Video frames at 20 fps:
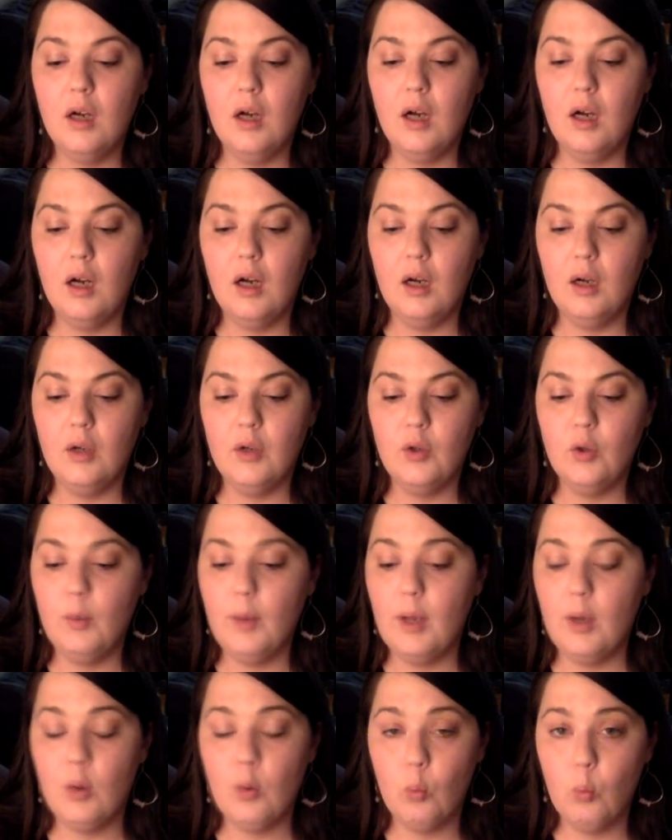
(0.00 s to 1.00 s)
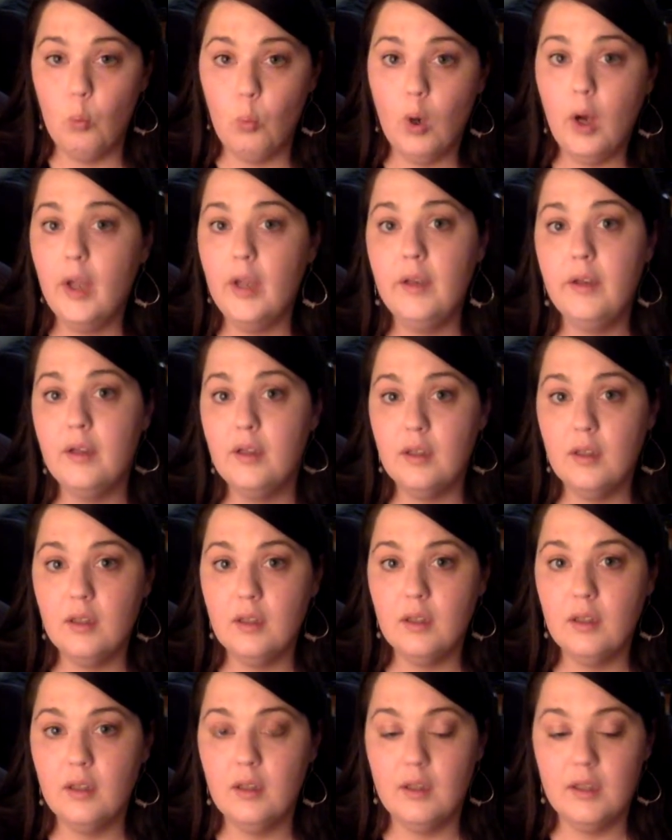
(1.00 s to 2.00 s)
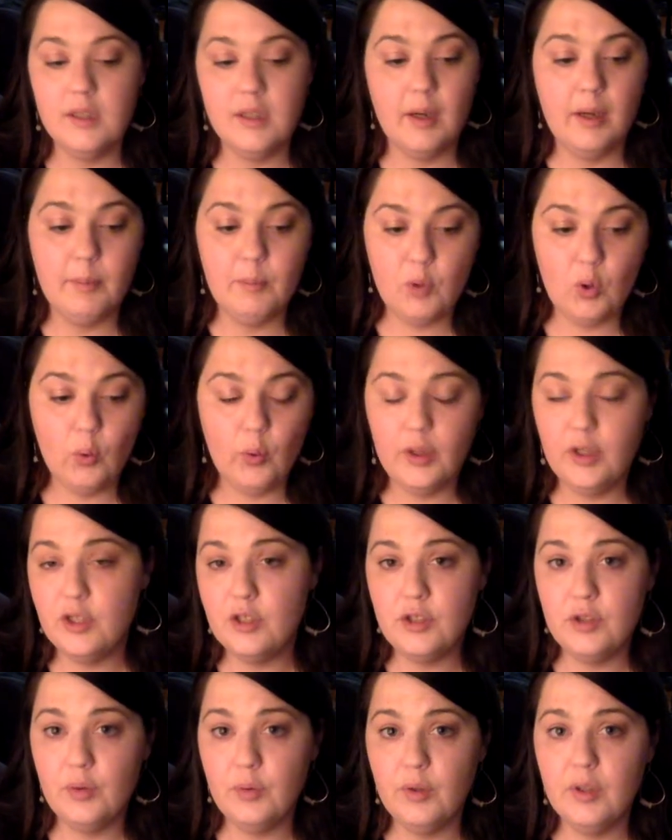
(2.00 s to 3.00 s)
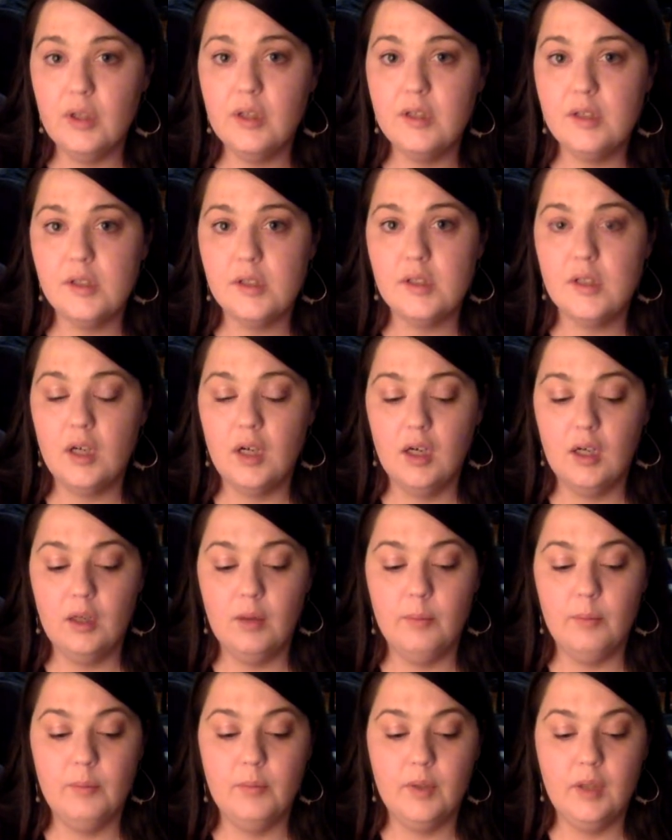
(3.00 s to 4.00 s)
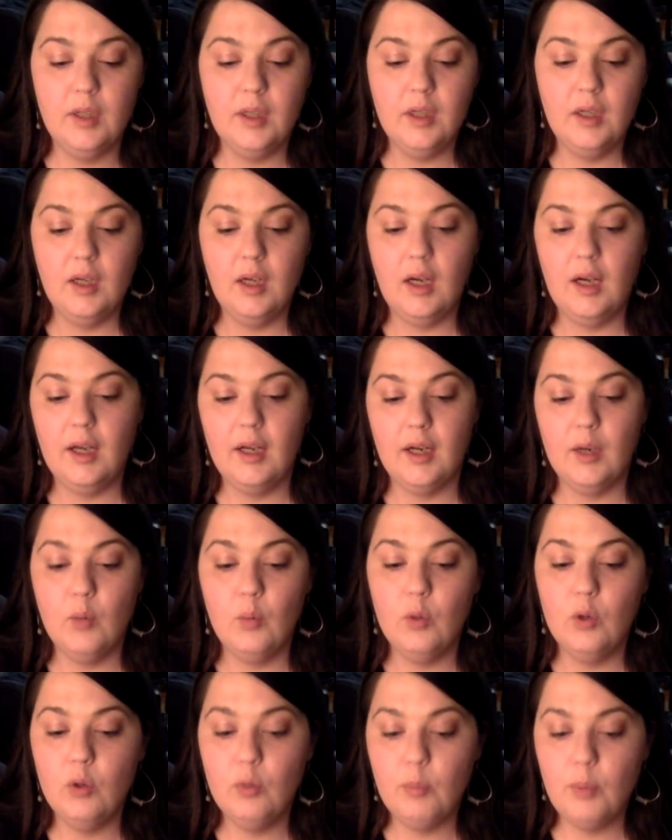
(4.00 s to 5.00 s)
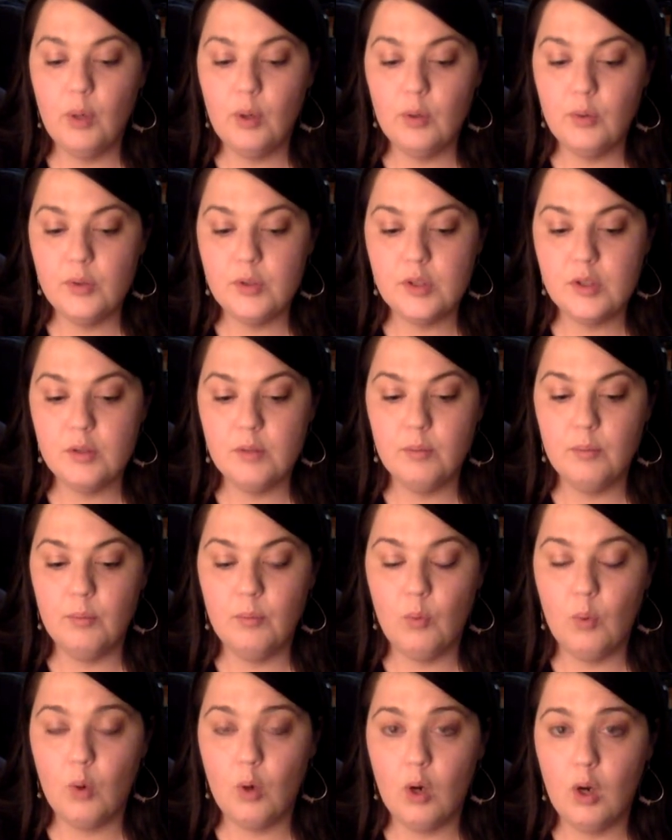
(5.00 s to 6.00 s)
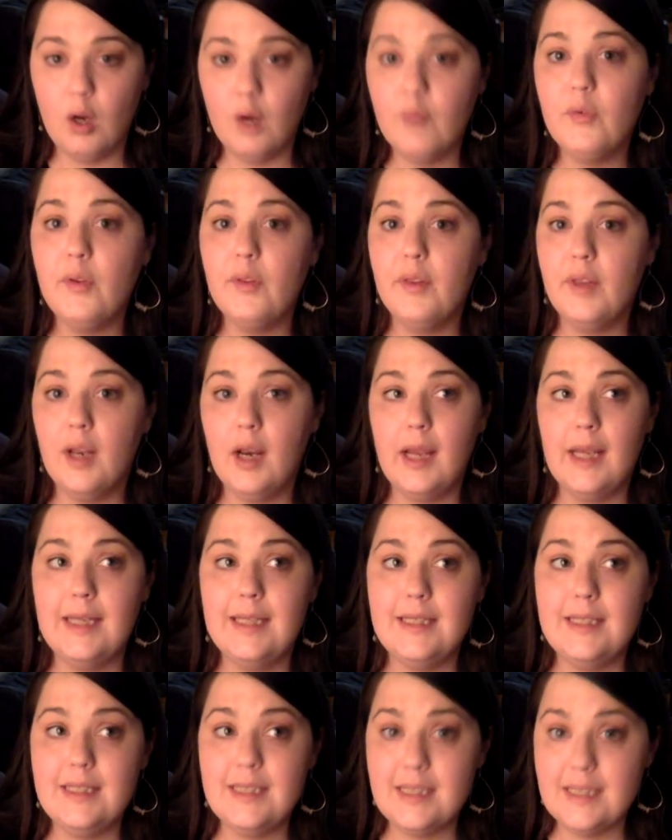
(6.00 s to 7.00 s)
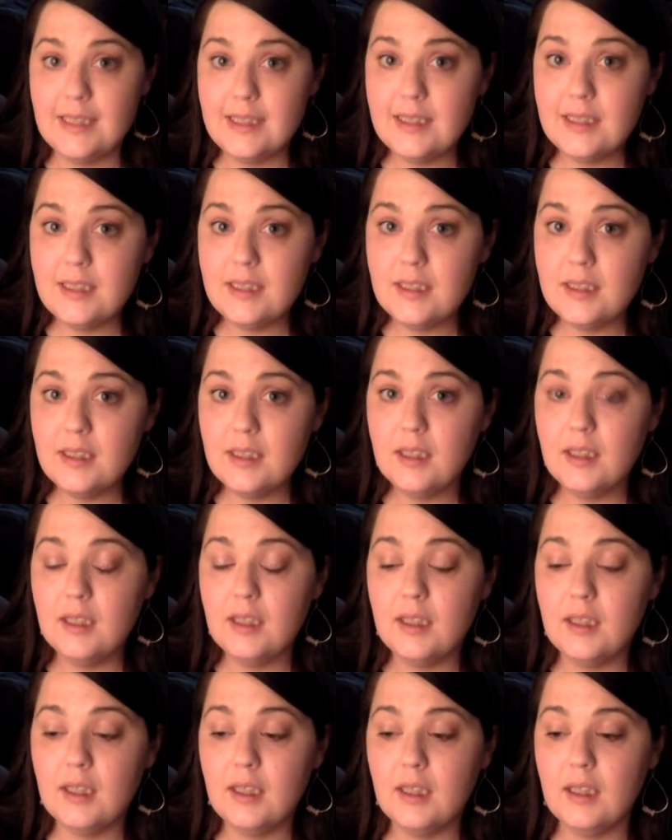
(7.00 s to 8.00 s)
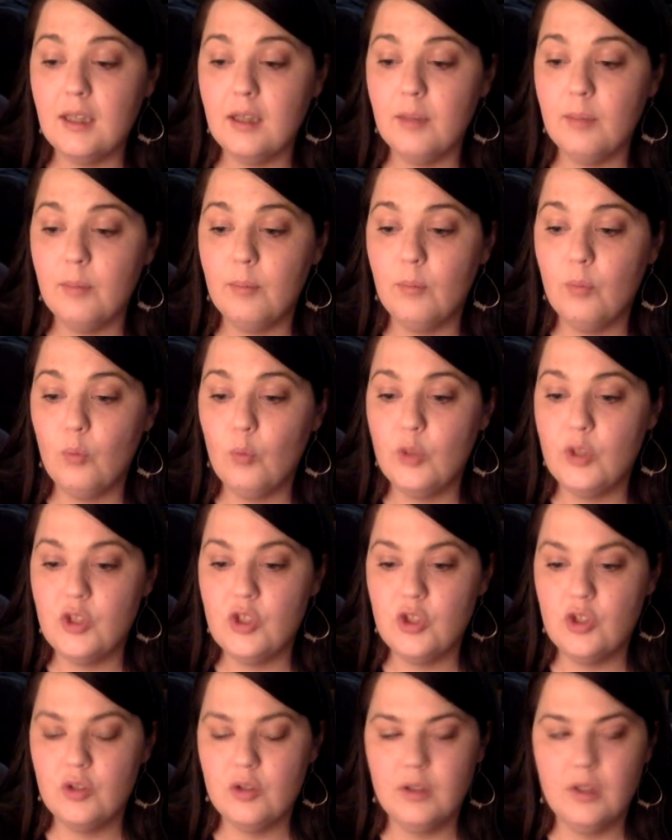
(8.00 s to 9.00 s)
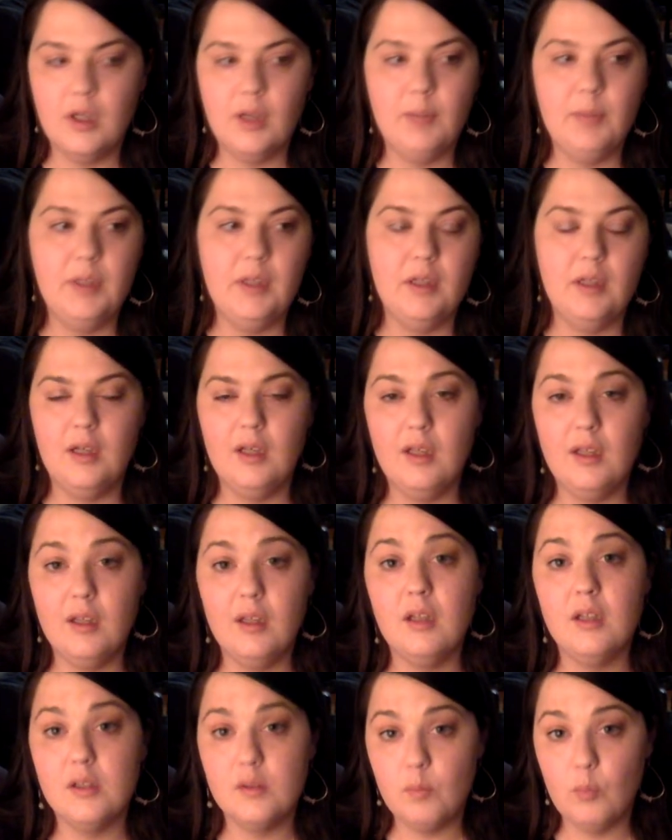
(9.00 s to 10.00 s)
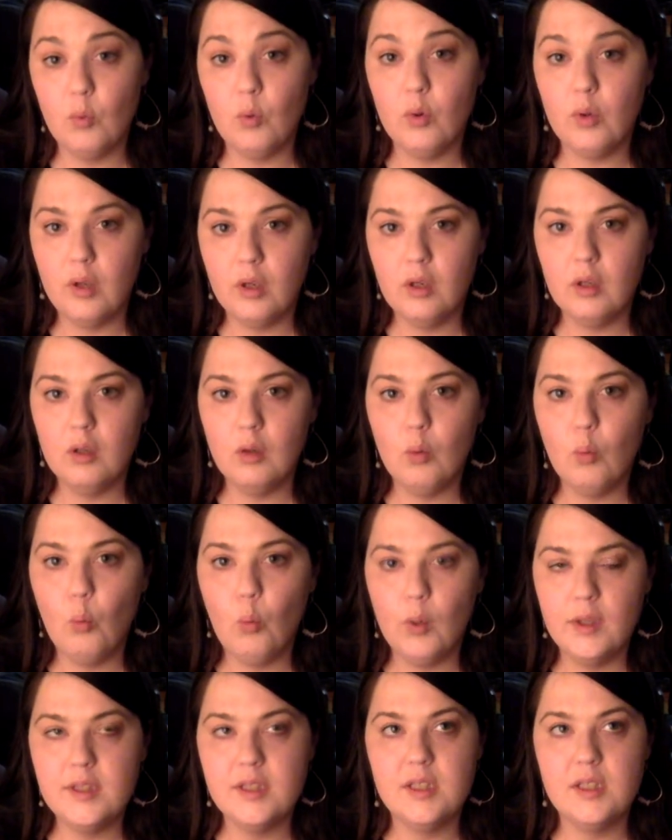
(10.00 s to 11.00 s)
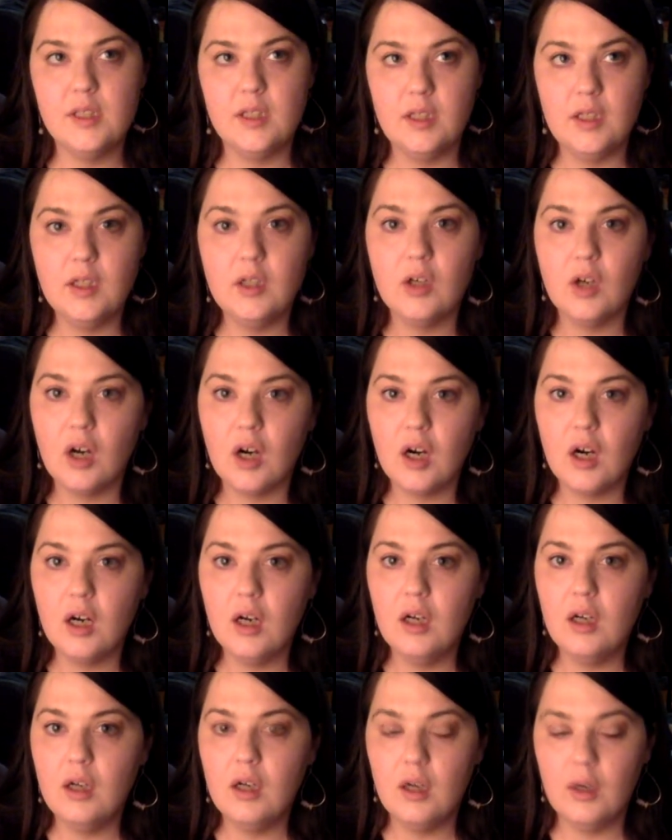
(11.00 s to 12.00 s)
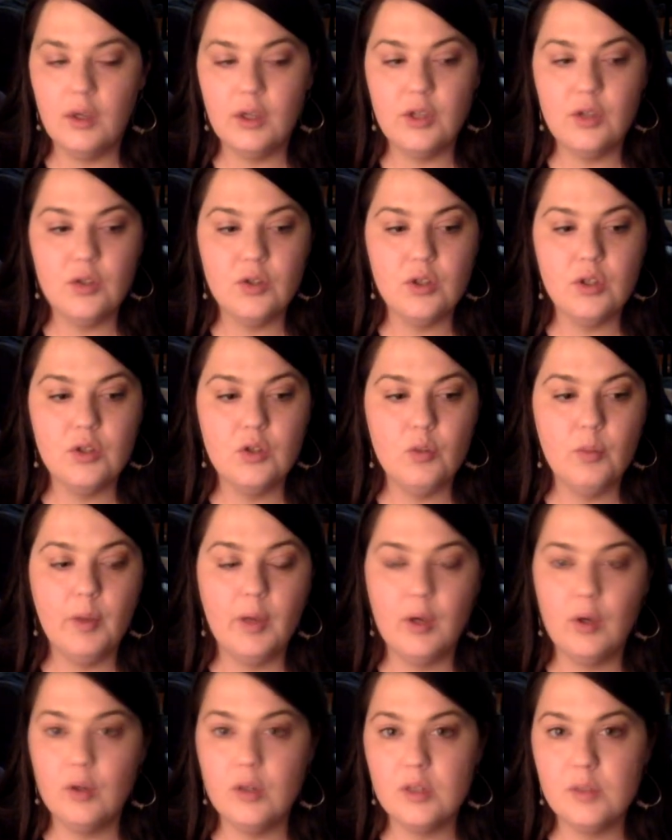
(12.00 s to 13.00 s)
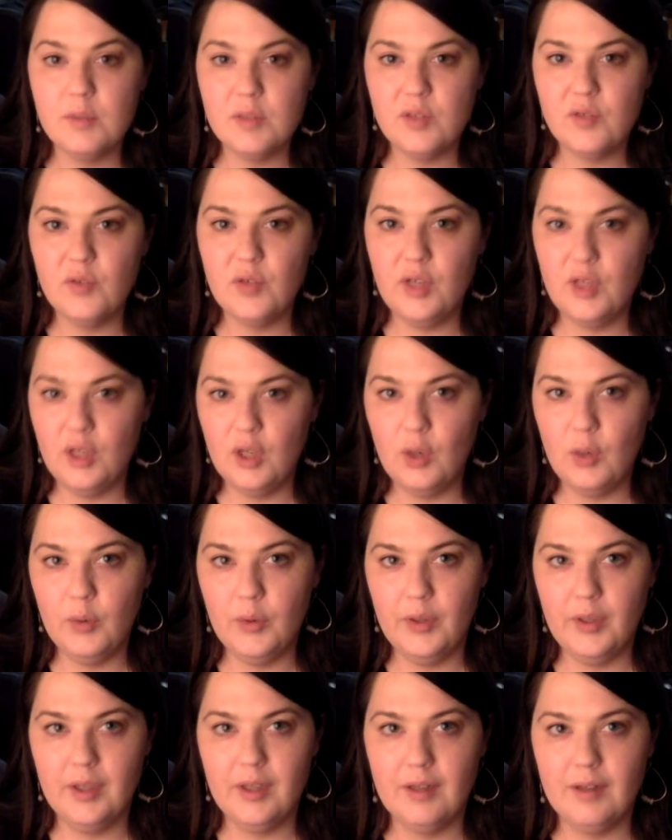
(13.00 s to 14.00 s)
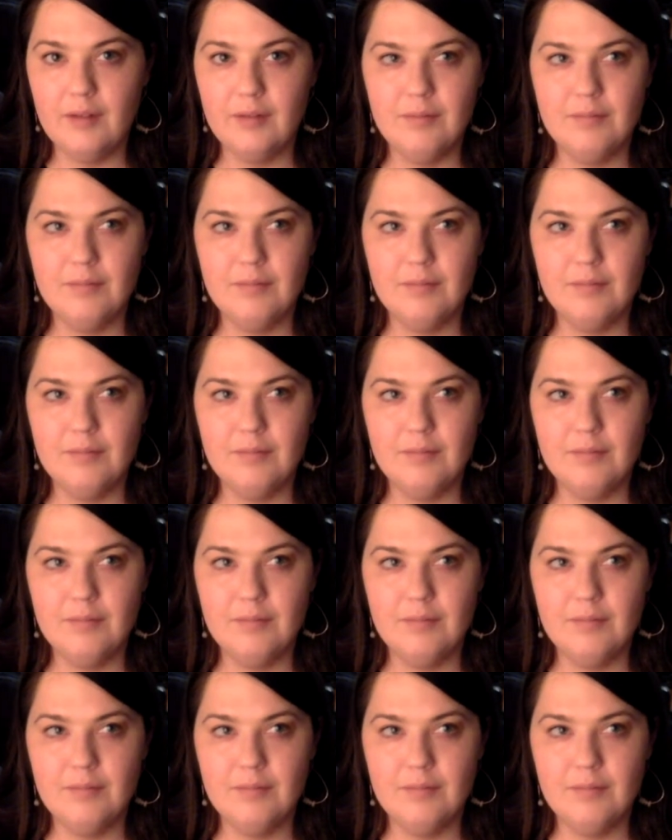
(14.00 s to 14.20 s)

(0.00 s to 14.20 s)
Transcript: no matter what, that I'm going to do this. And I will post more often than I did, which, I mean, anything's more than once a year. I usually do my Christmas video and like